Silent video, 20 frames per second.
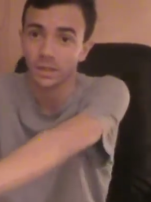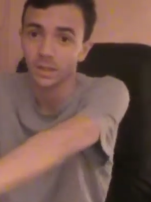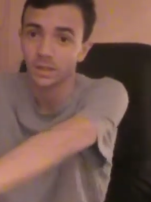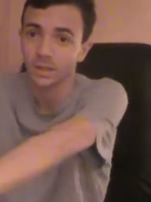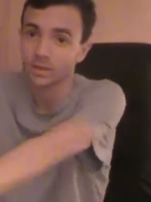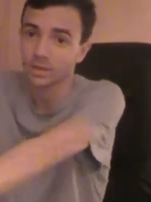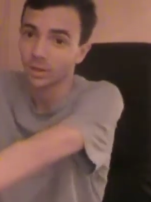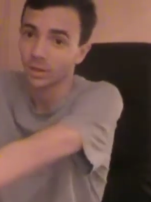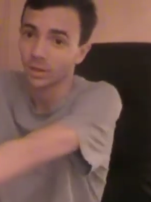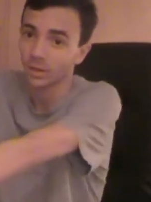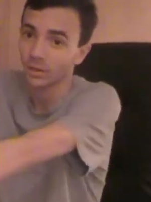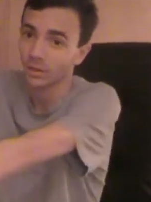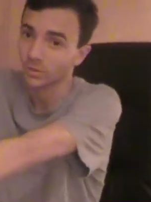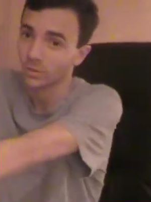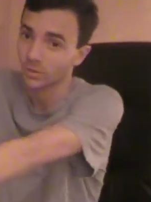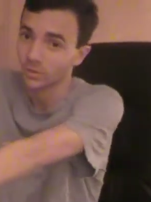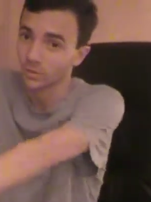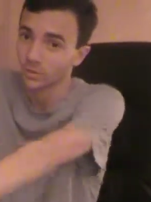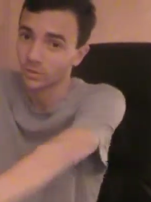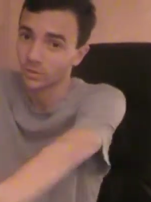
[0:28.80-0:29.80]
Shout out to
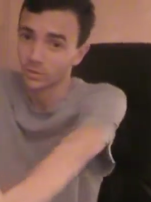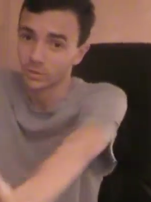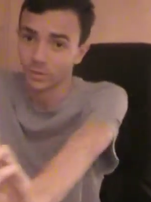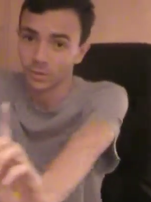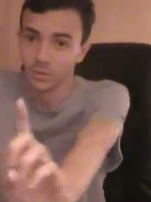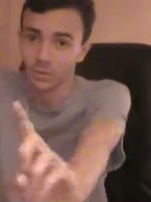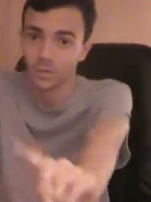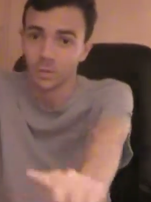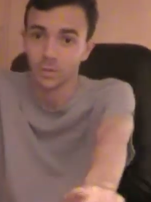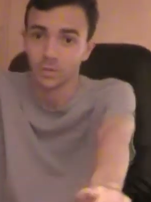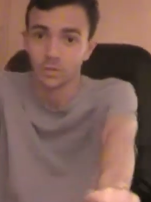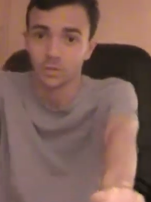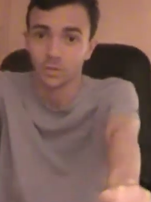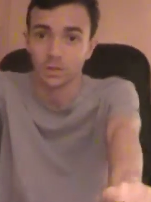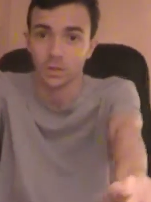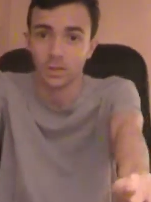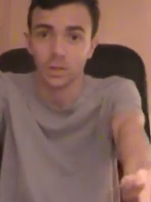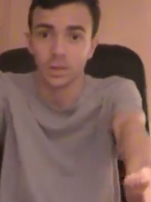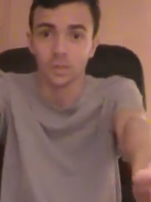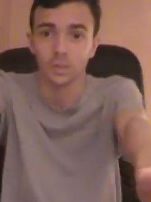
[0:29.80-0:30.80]
you for letting me use your
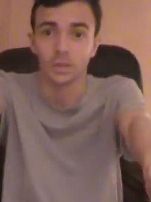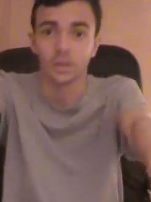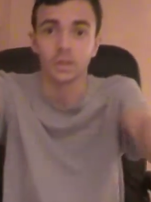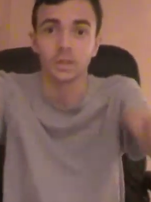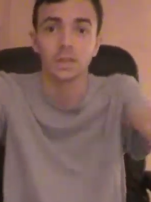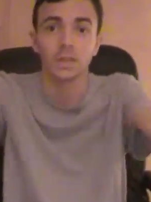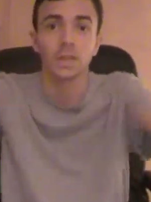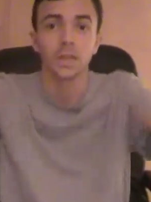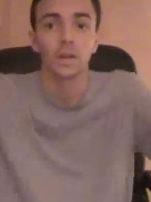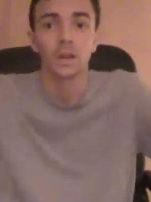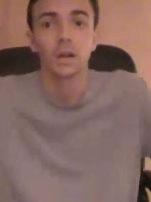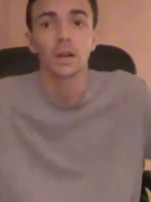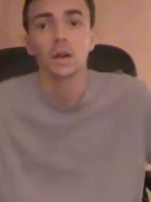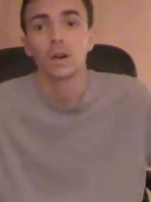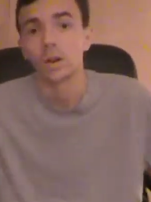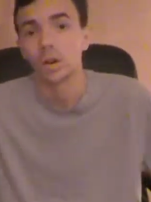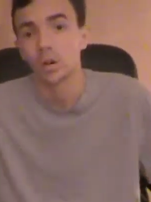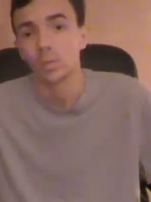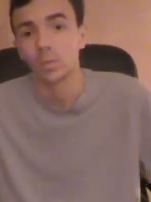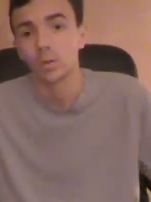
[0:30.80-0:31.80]
camera.
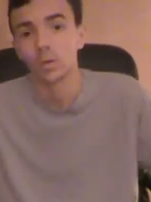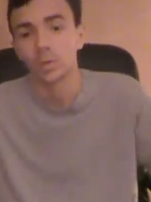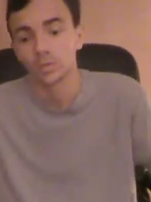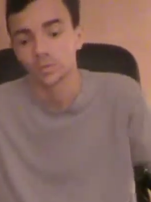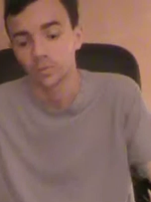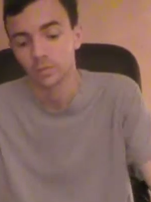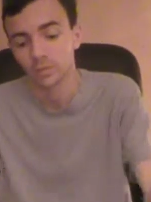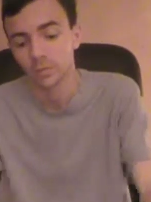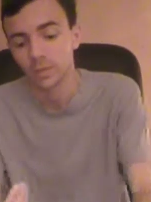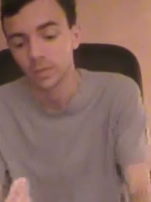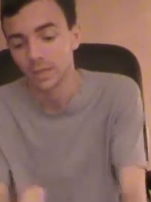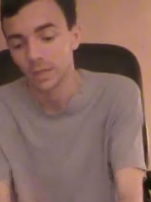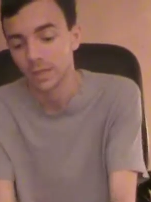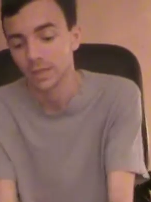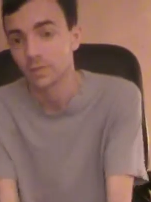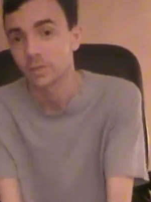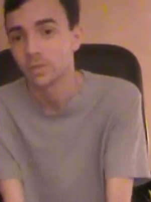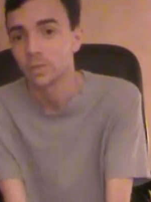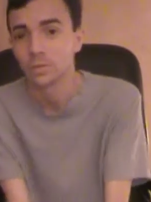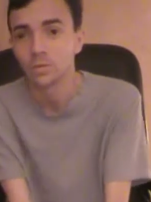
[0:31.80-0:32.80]
Um, hopefully I
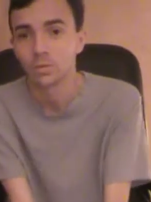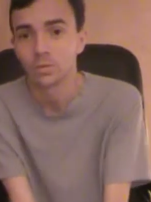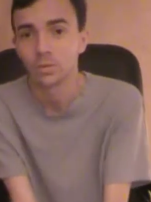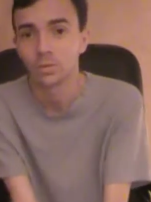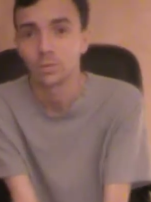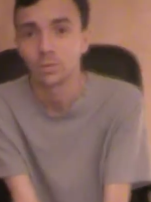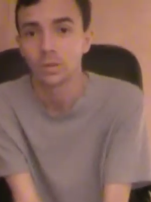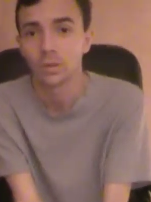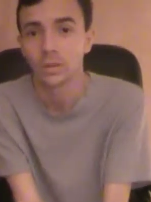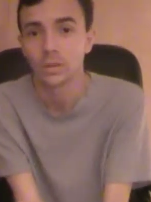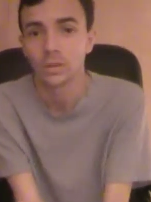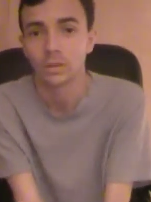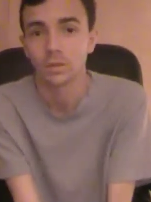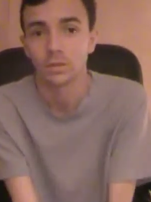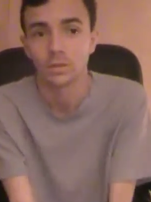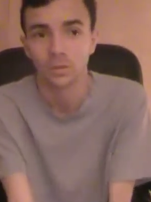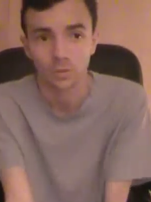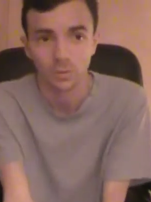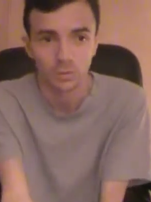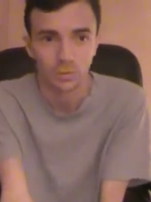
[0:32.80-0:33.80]
do,
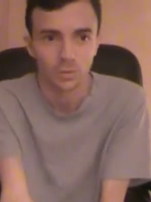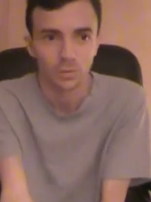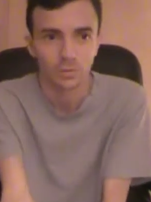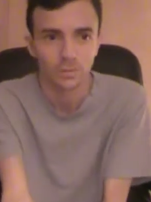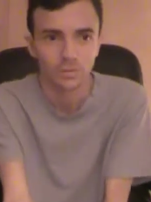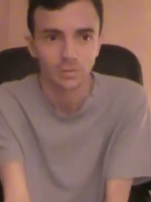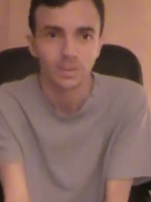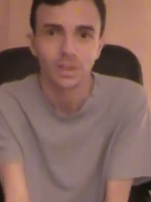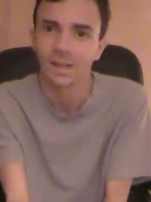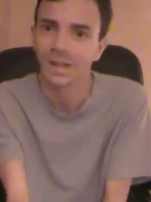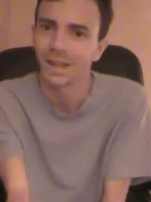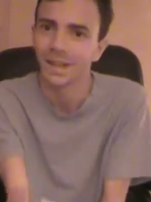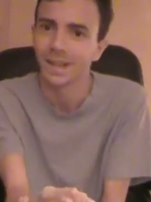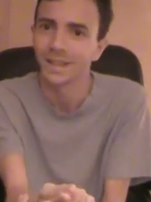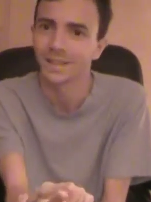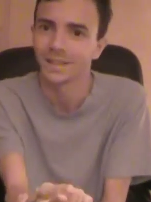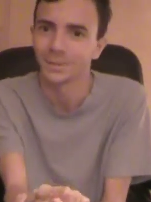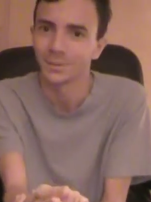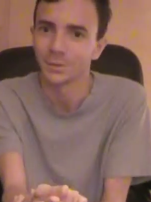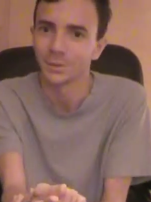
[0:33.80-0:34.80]
do,
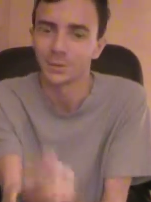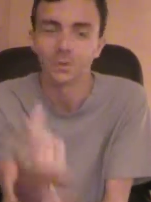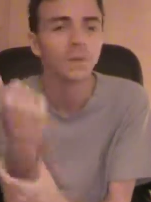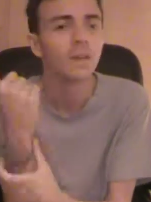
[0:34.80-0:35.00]
do-do.